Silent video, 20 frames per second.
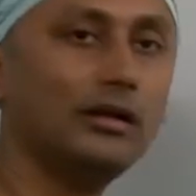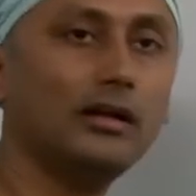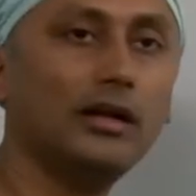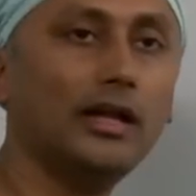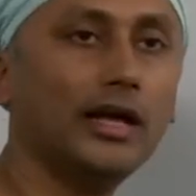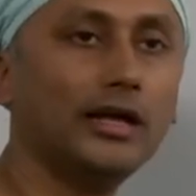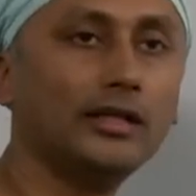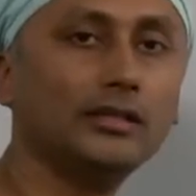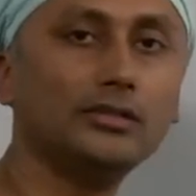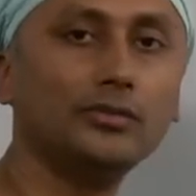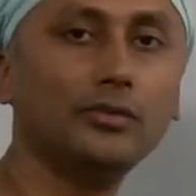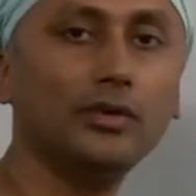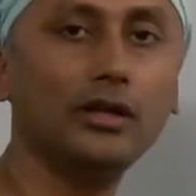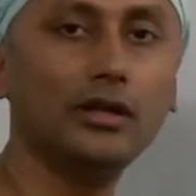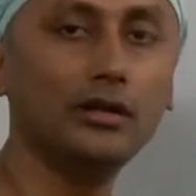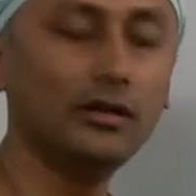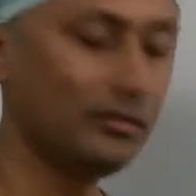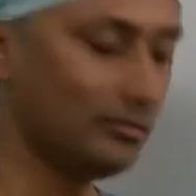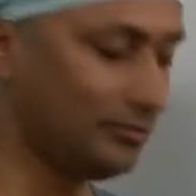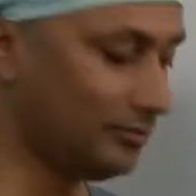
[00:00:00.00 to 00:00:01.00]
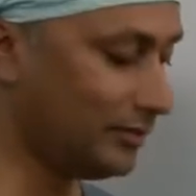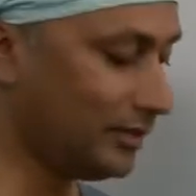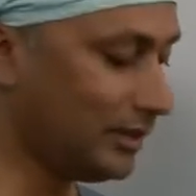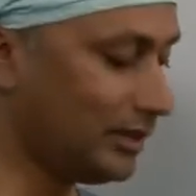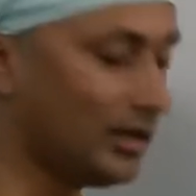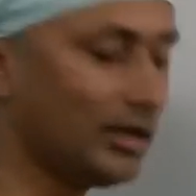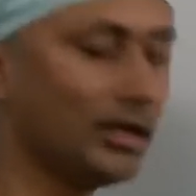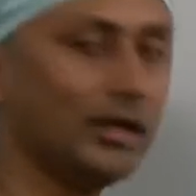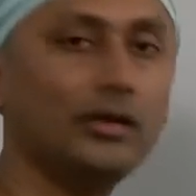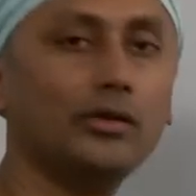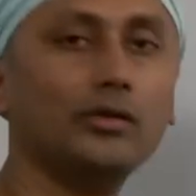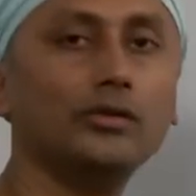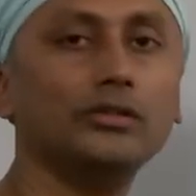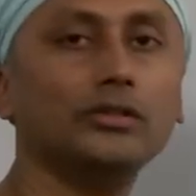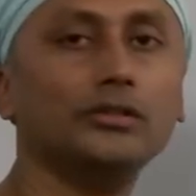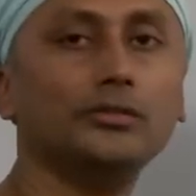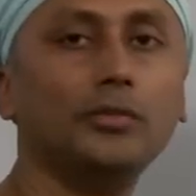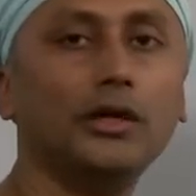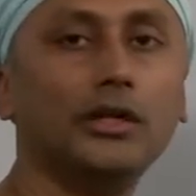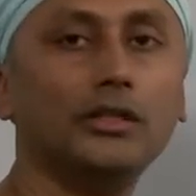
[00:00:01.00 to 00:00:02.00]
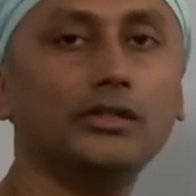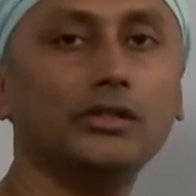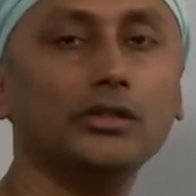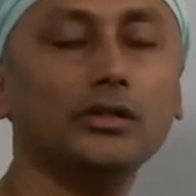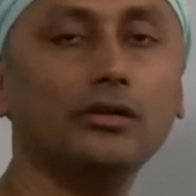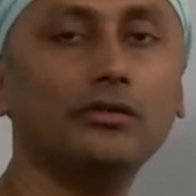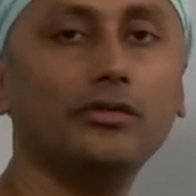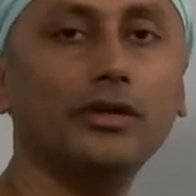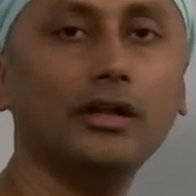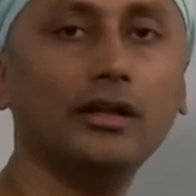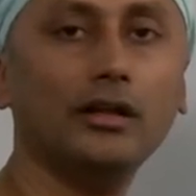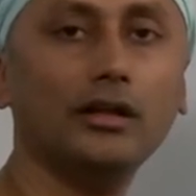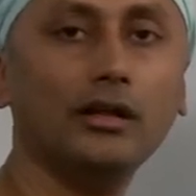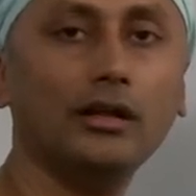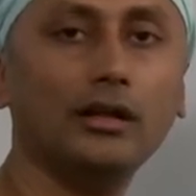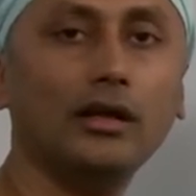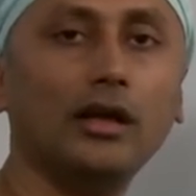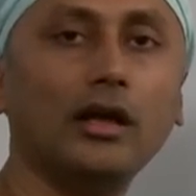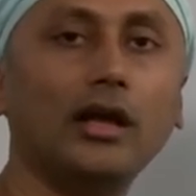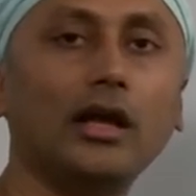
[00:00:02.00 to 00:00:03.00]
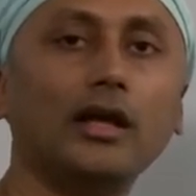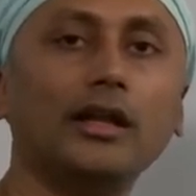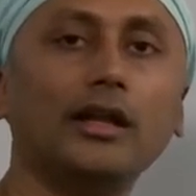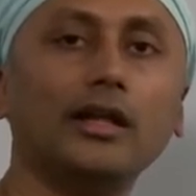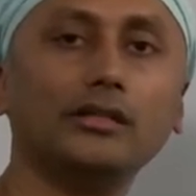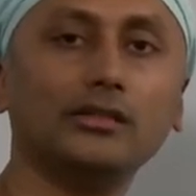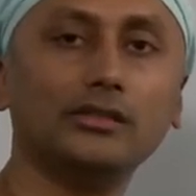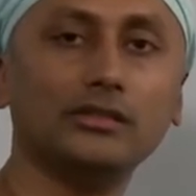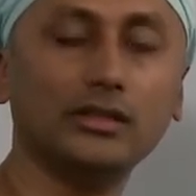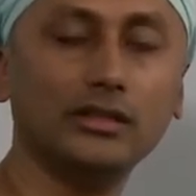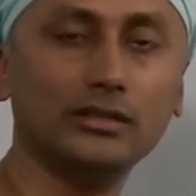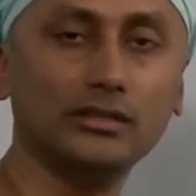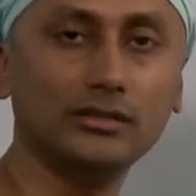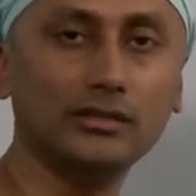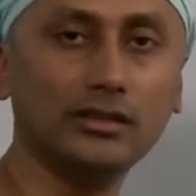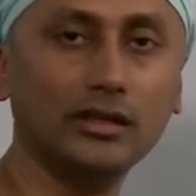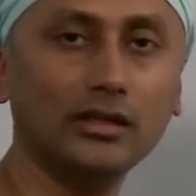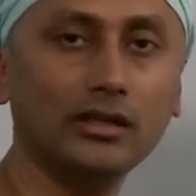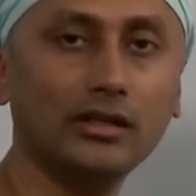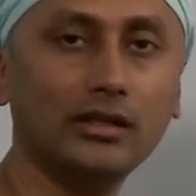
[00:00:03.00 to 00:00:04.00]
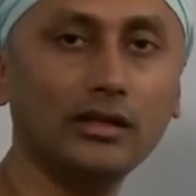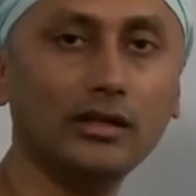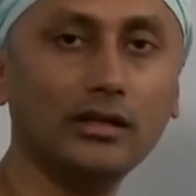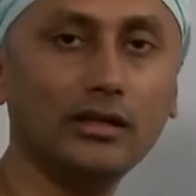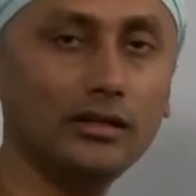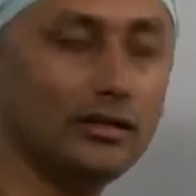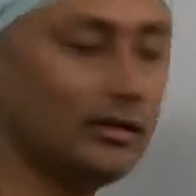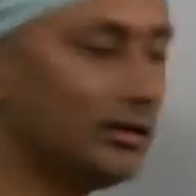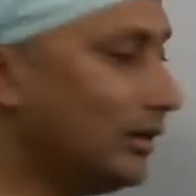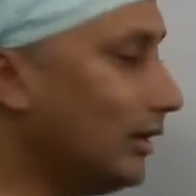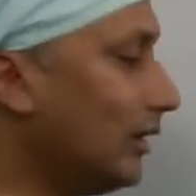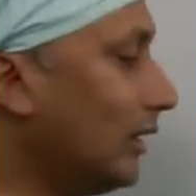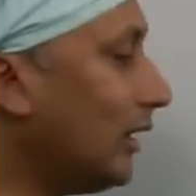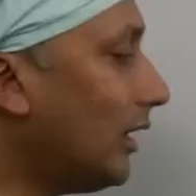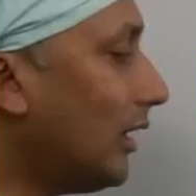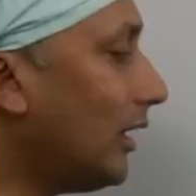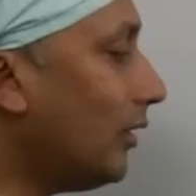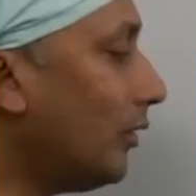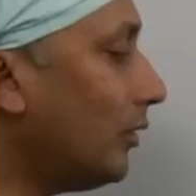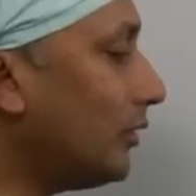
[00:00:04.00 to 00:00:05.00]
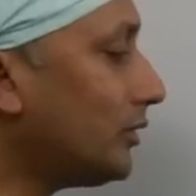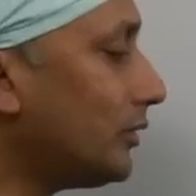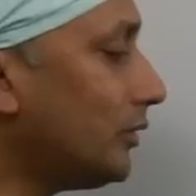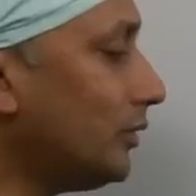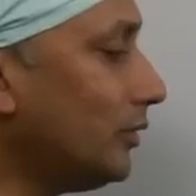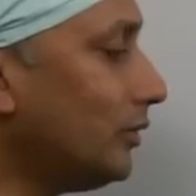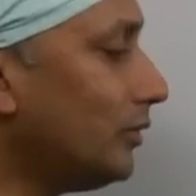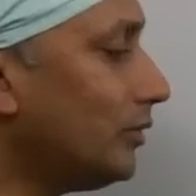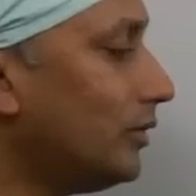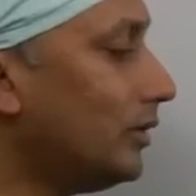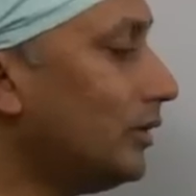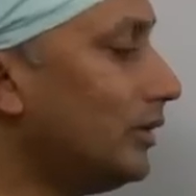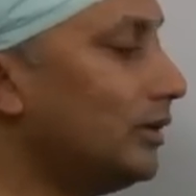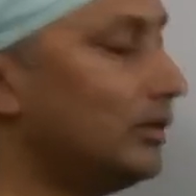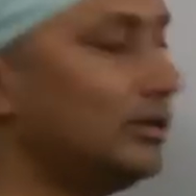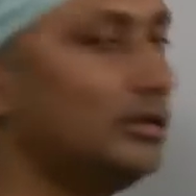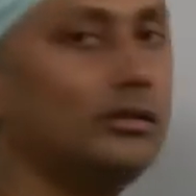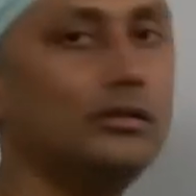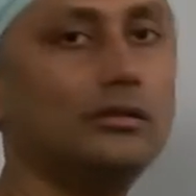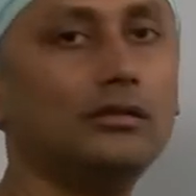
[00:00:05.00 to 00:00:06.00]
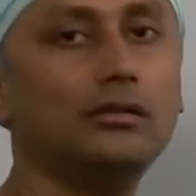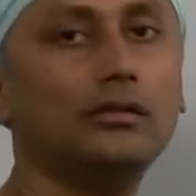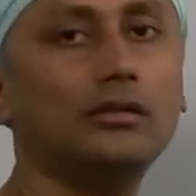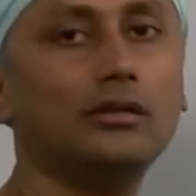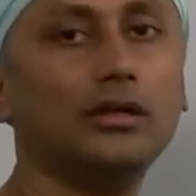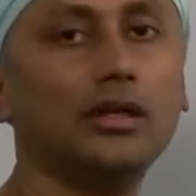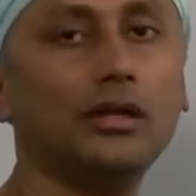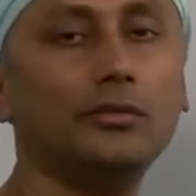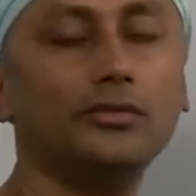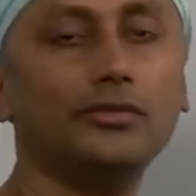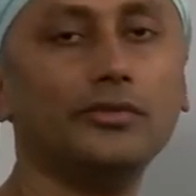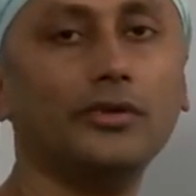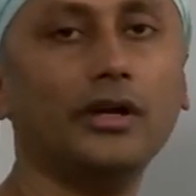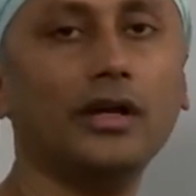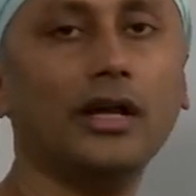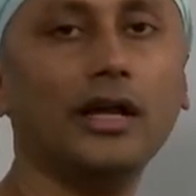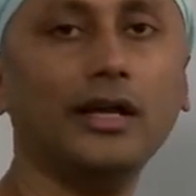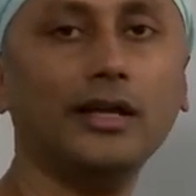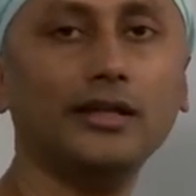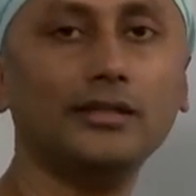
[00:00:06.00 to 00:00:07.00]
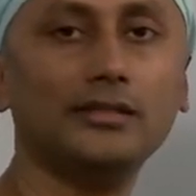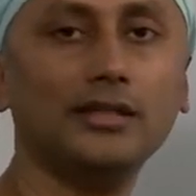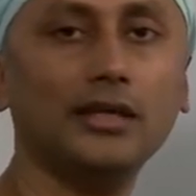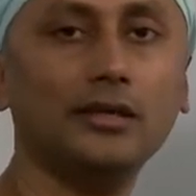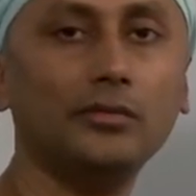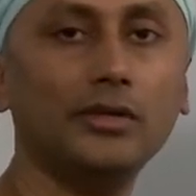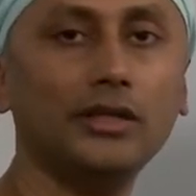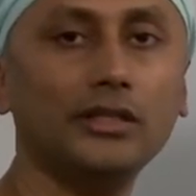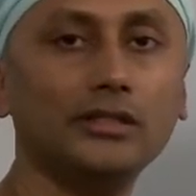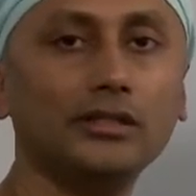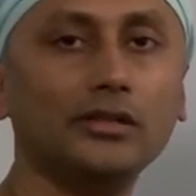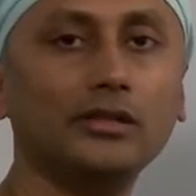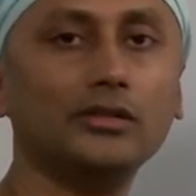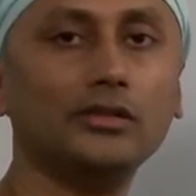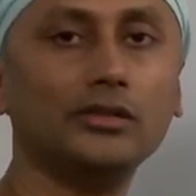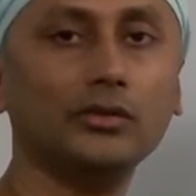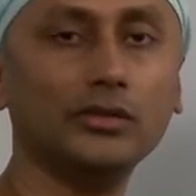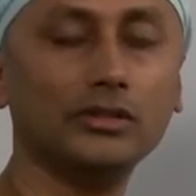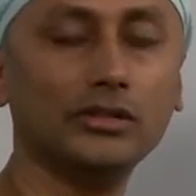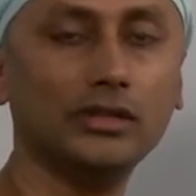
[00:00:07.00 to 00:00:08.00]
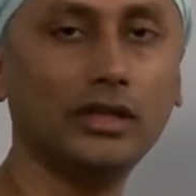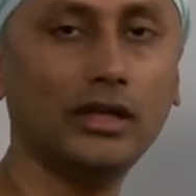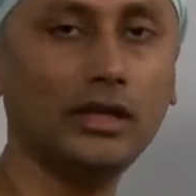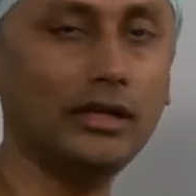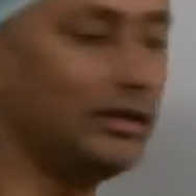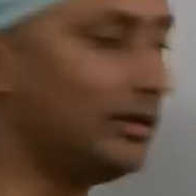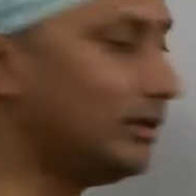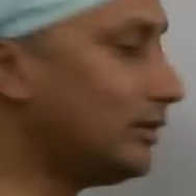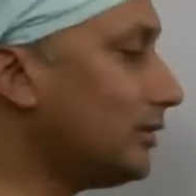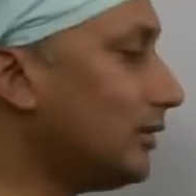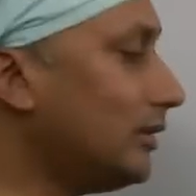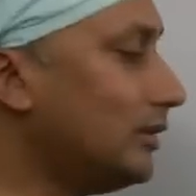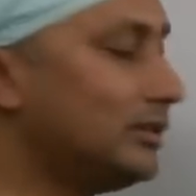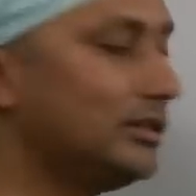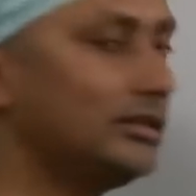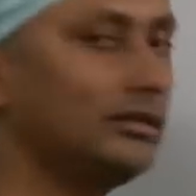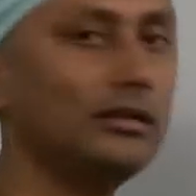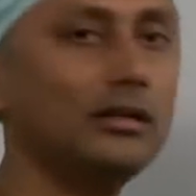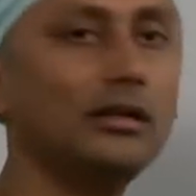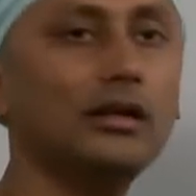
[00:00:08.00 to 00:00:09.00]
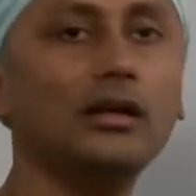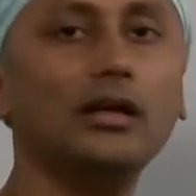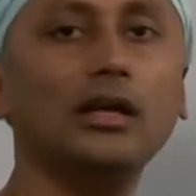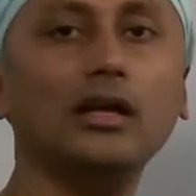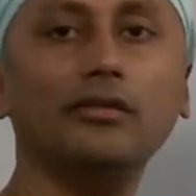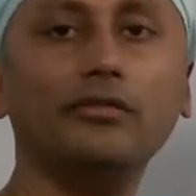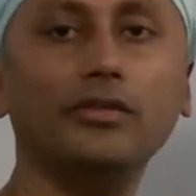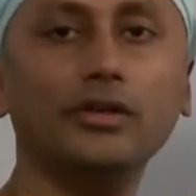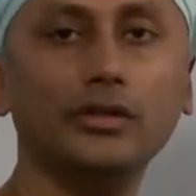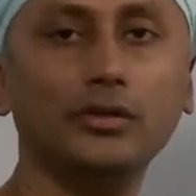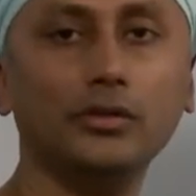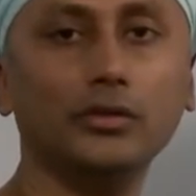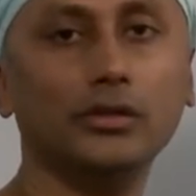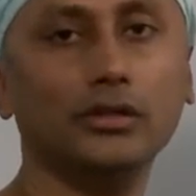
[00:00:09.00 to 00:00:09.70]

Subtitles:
diets well, controls his blood sugar well, and exercises regularly, and also comes for an eye examination or shows an eye surgeon every 2